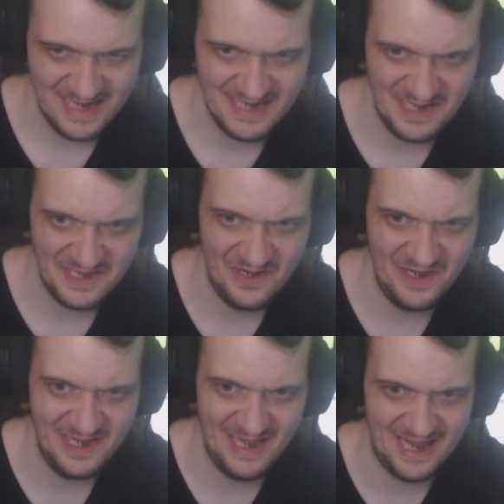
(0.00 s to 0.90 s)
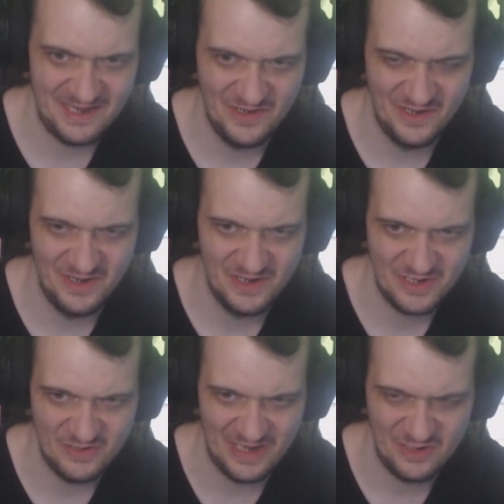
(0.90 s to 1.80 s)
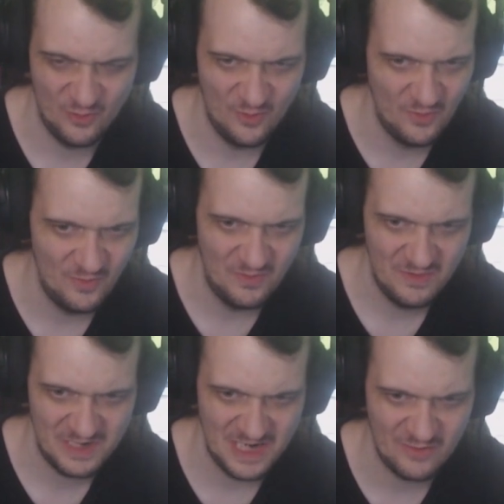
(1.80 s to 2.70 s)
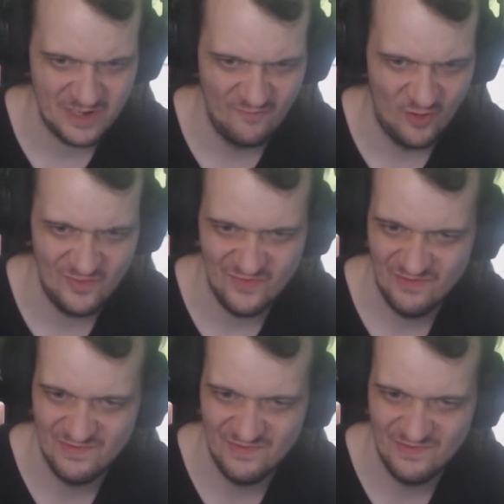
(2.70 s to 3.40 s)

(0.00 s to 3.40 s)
is like the student who shouted more.